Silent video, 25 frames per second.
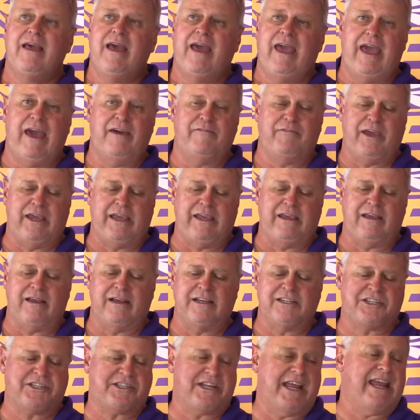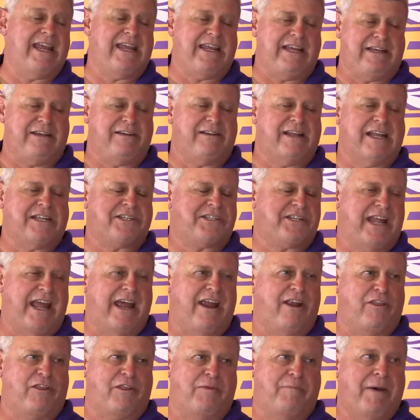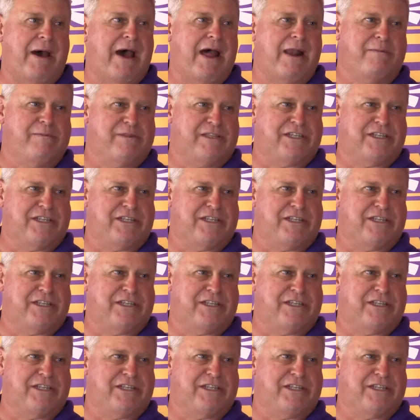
have a saying that's down at the bottom